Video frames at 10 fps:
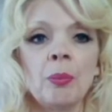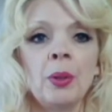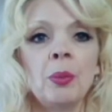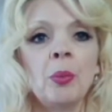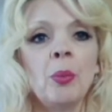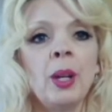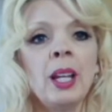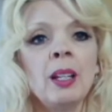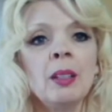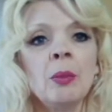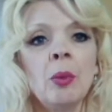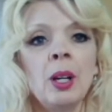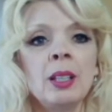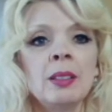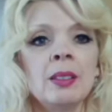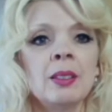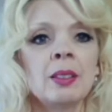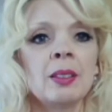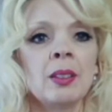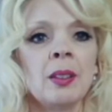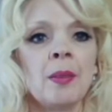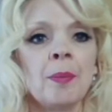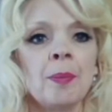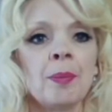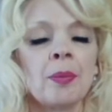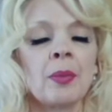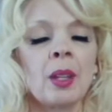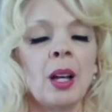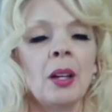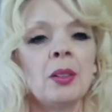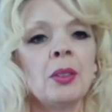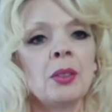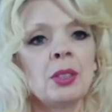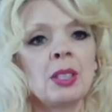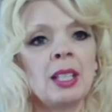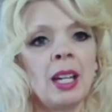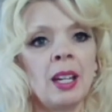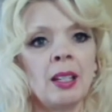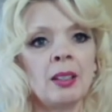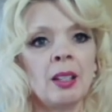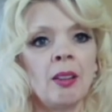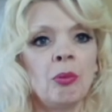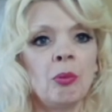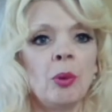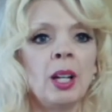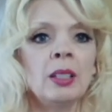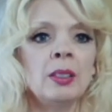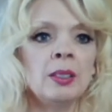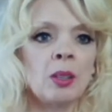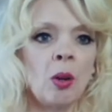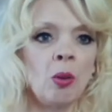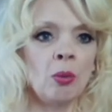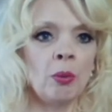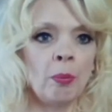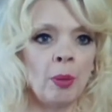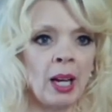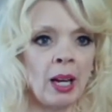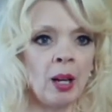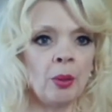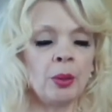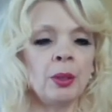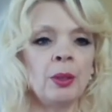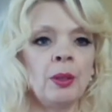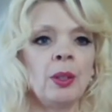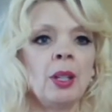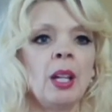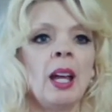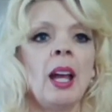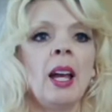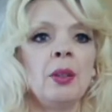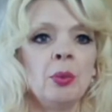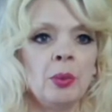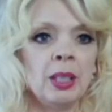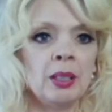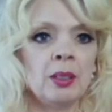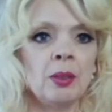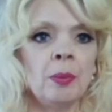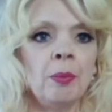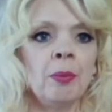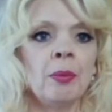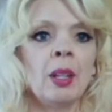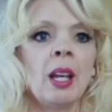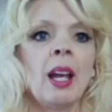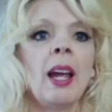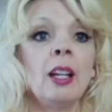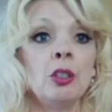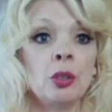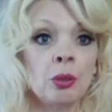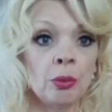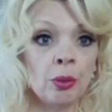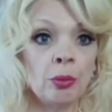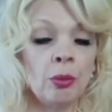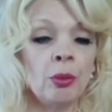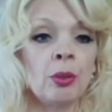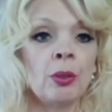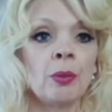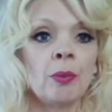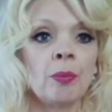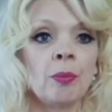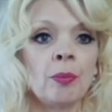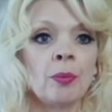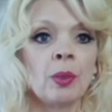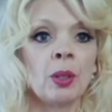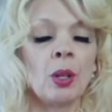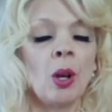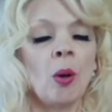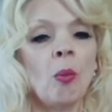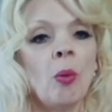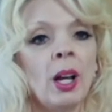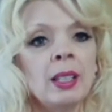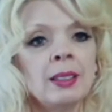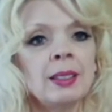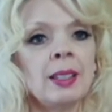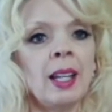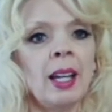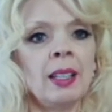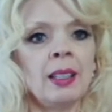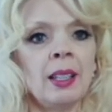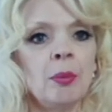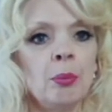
But when one's understand of one's own power and wisdom and truth, one's then can